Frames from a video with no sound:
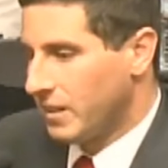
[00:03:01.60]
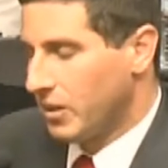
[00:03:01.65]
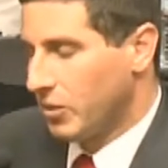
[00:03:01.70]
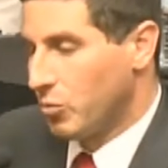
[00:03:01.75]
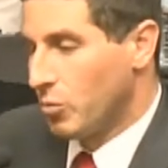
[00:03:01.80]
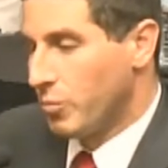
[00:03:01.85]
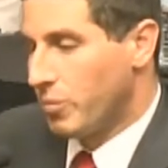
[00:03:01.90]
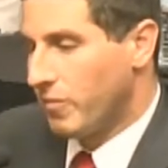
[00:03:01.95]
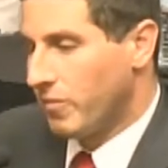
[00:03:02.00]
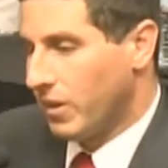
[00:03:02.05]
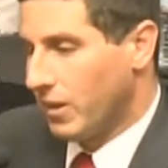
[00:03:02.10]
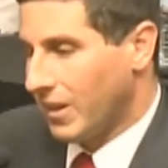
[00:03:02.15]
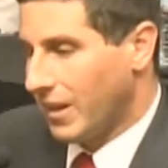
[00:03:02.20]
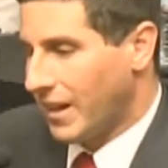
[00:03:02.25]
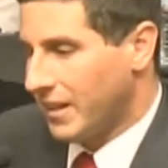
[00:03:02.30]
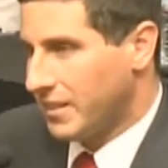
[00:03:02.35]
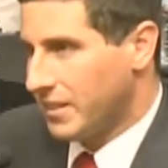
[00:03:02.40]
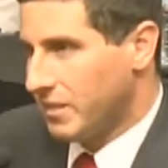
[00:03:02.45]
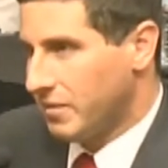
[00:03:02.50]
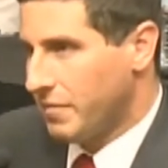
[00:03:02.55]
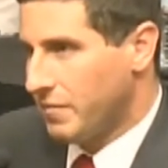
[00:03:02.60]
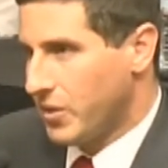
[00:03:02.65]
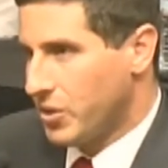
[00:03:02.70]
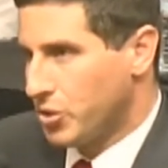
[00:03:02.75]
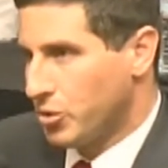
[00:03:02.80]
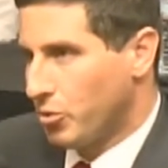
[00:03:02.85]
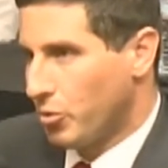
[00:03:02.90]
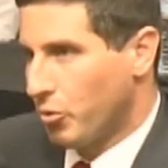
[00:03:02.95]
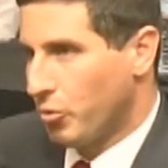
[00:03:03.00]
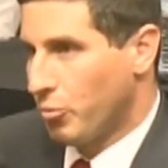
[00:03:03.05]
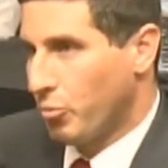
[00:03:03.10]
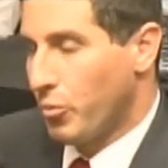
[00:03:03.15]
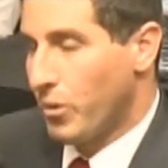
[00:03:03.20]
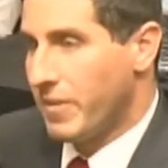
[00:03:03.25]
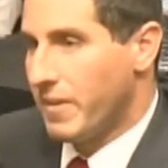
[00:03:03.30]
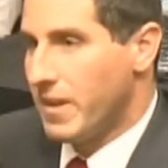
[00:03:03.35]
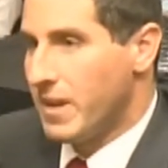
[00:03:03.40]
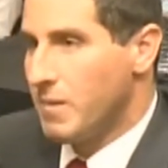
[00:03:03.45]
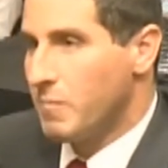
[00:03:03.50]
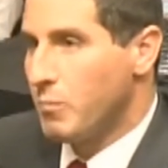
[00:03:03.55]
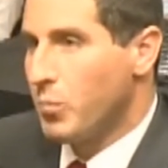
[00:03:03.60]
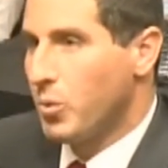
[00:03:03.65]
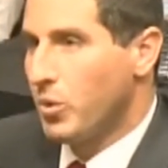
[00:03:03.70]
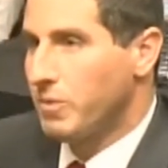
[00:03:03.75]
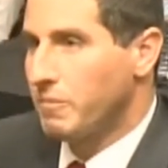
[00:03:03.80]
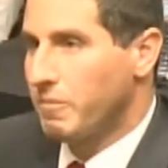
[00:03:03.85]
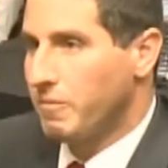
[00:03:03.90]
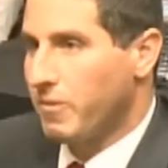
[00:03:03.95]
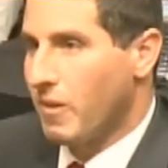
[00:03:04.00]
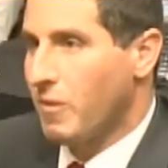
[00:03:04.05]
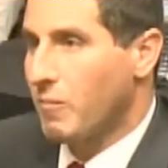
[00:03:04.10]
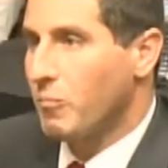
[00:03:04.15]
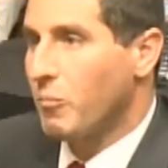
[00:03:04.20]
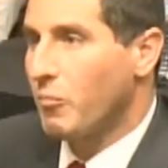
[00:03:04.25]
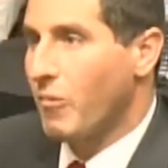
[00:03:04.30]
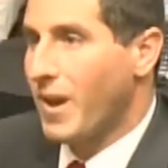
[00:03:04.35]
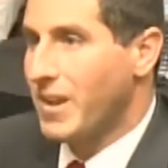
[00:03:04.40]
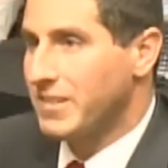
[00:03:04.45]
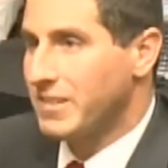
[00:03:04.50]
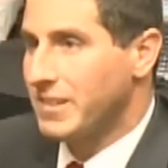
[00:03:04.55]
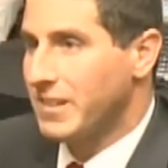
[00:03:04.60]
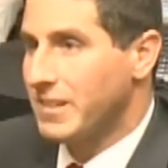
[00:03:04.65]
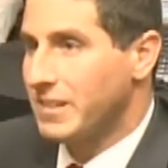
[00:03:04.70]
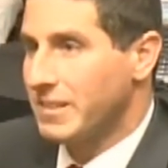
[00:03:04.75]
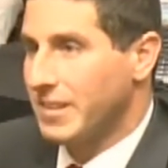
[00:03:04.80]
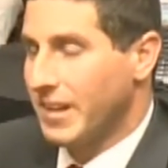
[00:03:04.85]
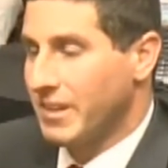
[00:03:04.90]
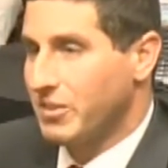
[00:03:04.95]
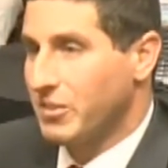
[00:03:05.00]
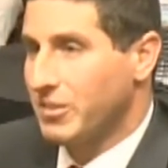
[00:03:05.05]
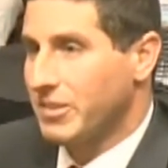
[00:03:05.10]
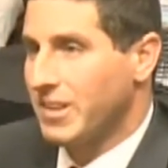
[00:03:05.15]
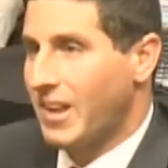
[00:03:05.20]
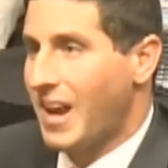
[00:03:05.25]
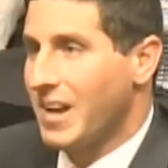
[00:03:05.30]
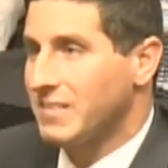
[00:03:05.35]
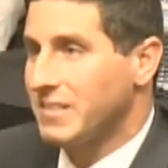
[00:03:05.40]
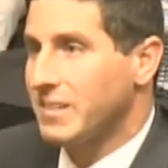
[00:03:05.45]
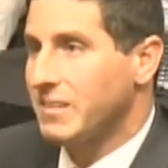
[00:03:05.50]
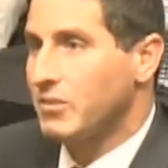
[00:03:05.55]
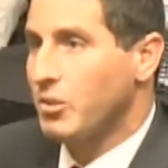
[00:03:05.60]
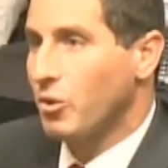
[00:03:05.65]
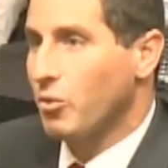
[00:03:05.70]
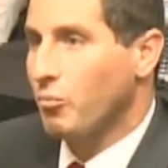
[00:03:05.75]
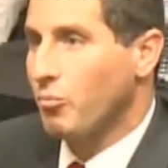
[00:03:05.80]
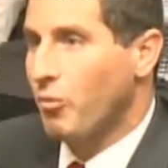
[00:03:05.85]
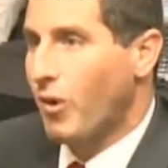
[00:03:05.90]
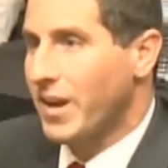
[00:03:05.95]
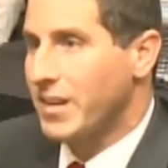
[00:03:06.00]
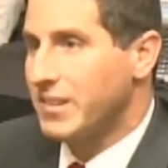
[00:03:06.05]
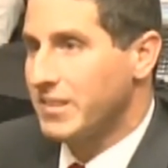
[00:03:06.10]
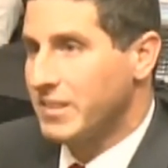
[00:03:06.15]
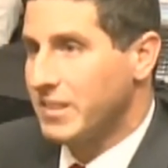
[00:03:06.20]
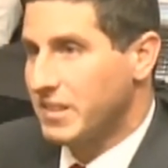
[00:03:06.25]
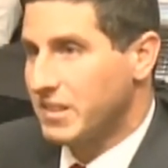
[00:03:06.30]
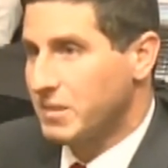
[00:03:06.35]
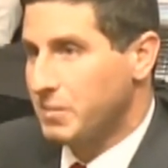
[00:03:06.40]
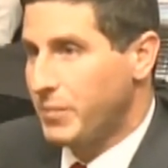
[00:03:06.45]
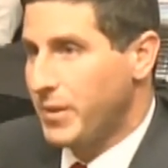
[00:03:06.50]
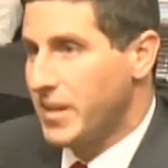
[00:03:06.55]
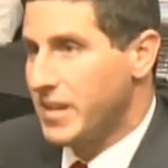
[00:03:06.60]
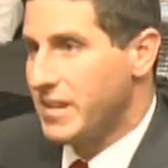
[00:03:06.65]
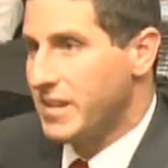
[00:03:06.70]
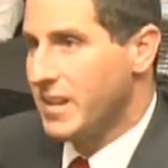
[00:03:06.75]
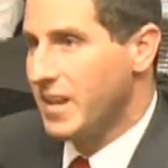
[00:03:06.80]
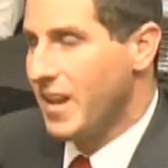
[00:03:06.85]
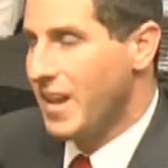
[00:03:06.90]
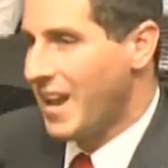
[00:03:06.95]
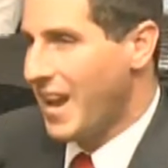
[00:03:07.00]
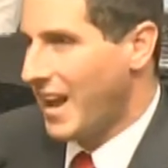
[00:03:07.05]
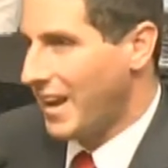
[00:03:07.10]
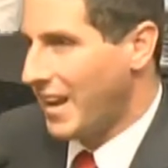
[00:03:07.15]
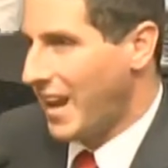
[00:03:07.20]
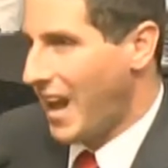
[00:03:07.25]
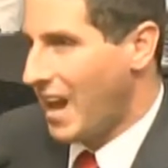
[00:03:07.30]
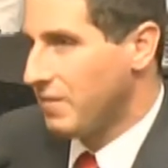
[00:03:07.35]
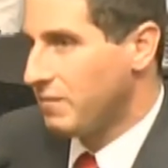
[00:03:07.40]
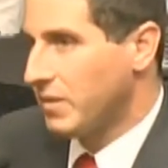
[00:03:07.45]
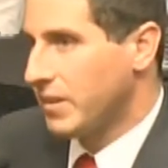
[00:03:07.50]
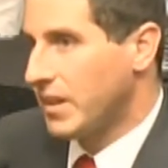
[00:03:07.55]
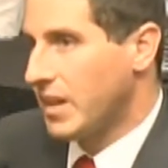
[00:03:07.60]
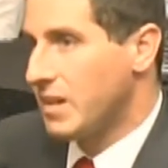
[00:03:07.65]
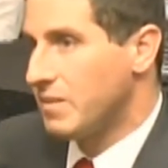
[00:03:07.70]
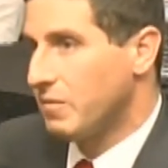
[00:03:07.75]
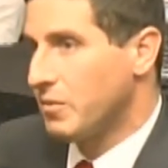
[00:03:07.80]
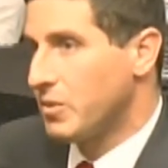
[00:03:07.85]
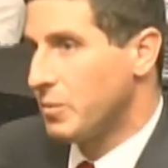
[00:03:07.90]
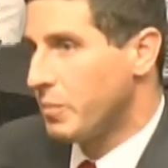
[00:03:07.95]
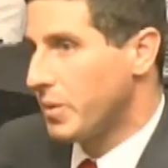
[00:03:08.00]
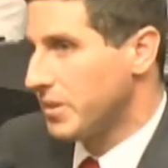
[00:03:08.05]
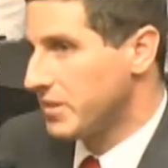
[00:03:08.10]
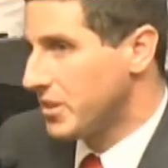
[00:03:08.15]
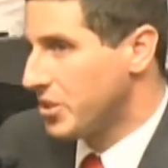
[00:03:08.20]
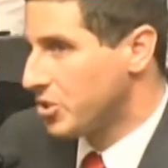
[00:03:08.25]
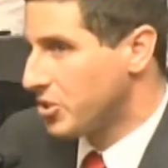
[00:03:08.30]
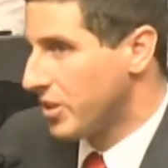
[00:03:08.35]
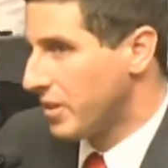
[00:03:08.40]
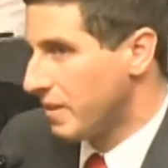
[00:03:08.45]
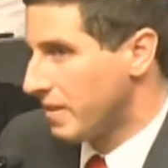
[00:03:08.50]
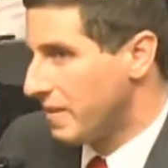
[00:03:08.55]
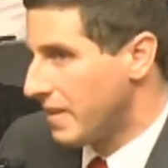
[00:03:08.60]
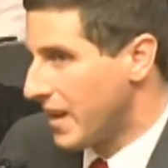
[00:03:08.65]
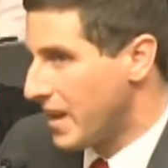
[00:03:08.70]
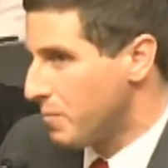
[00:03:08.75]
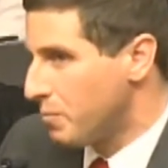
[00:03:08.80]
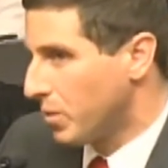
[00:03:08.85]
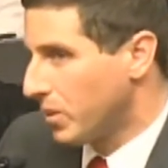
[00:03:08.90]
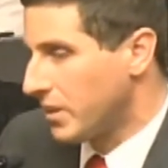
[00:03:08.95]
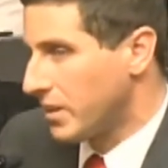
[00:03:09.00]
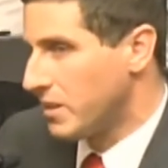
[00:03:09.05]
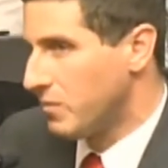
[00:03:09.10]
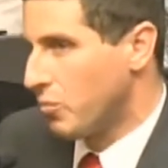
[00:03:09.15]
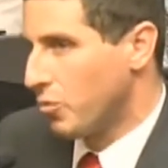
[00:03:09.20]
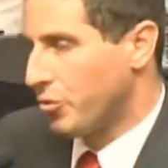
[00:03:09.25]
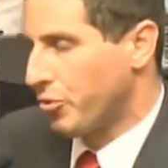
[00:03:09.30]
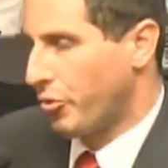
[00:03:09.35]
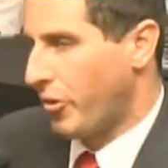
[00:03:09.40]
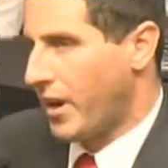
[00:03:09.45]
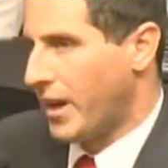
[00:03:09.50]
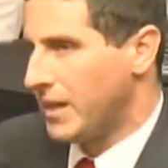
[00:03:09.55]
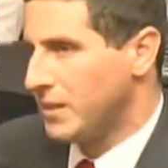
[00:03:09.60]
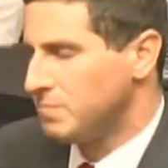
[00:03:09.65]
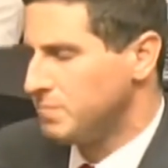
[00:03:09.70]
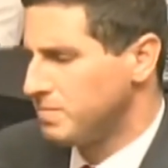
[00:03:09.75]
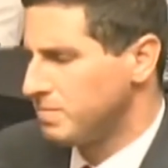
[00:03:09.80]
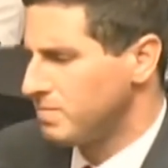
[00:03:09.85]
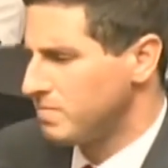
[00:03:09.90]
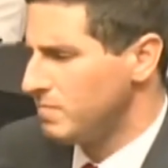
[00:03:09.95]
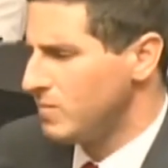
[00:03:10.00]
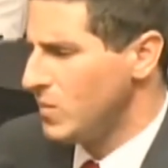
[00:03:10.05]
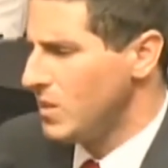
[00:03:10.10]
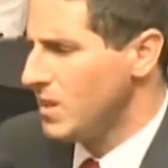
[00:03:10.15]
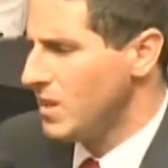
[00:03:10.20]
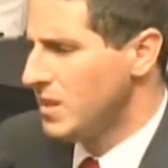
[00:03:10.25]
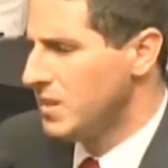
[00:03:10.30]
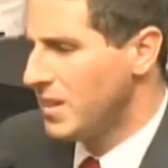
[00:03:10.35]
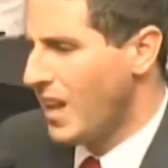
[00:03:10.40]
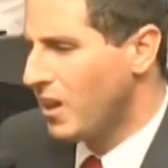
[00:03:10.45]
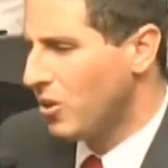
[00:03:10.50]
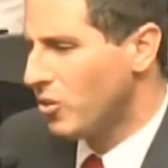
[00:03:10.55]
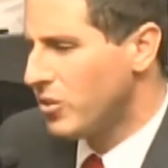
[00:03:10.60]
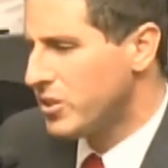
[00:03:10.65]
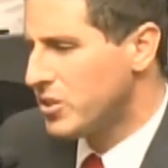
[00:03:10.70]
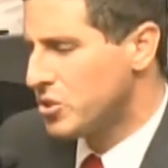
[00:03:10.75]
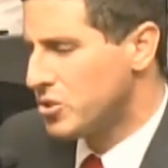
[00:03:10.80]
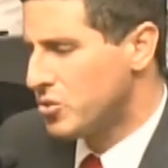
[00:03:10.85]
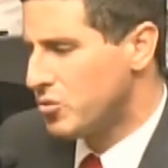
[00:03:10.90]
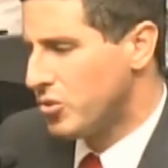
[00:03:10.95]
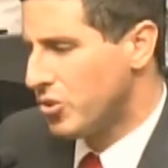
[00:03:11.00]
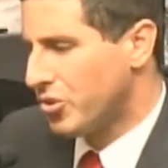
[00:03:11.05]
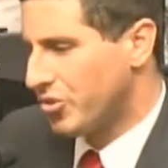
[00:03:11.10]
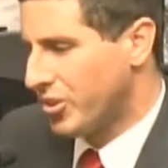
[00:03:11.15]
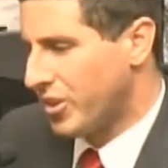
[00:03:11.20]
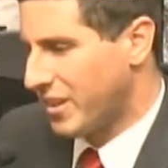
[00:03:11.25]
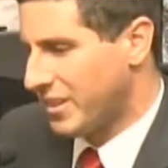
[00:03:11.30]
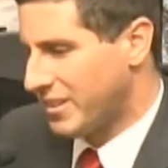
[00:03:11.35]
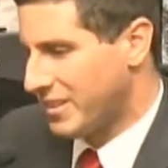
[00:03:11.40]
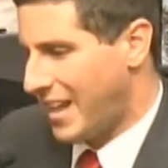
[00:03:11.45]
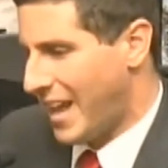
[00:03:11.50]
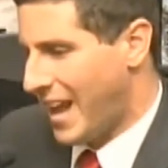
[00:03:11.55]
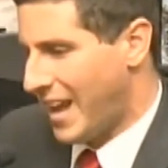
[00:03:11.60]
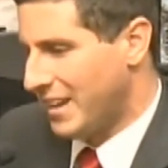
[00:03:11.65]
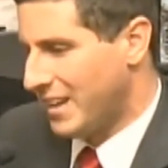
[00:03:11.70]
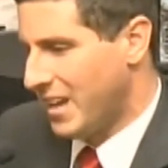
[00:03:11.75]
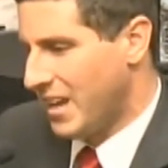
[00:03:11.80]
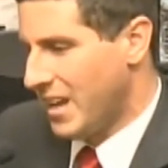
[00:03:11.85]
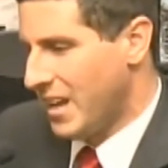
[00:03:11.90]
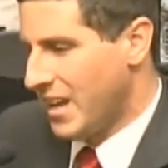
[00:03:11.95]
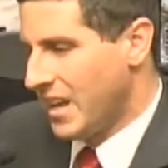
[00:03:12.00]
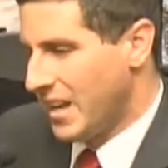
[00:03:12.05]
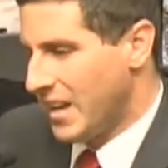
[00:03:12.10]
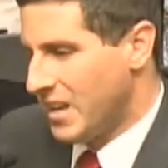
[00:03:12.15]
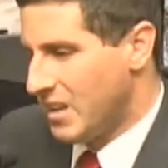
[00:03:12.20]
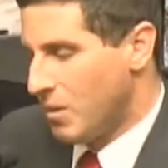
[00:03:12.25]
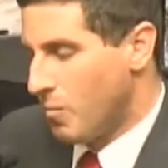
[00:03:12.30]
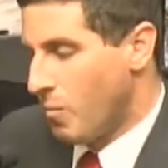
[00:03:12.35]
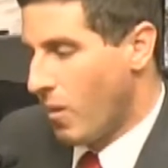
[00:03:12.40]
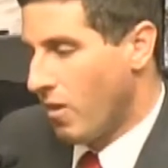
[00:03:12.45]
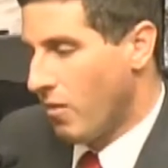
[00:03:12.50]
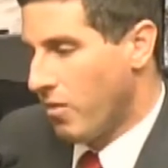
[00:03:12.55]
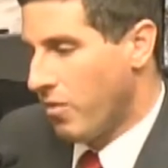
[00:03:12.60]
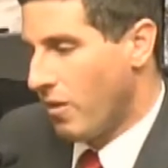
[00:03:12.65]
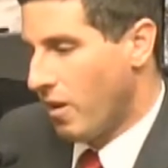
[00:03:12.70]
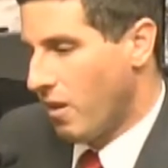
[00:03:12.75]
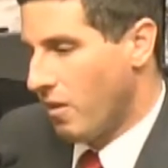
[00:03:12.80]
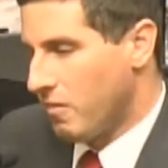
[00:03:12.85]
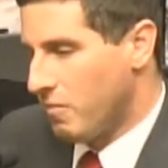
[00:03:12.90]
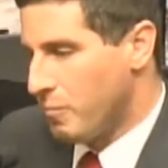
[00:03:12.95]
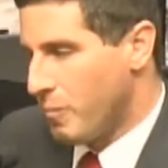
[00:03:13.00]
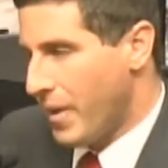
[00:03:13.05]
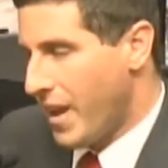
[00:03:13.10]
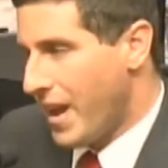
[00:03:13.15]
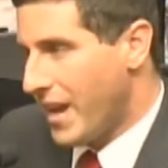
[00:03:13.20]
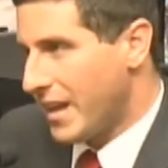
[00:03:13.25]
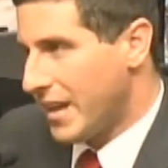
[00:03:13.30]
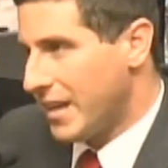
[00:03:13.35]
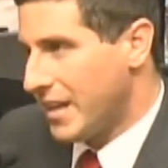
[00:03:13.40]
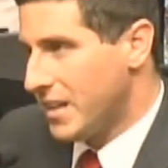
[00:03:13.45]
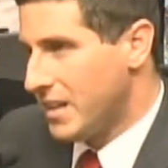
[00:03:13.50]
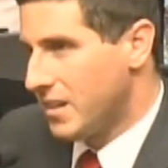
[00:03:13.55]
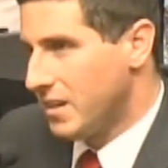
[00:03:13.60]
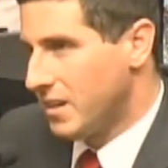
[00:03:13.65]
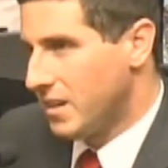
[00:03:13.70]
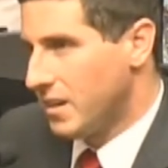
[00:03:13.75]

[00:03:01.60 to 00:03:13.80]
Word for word: a group of elected officials with input from residents exercising their rights to speak and advocate for the position they believe was right. Not only did you discuss that in the month of May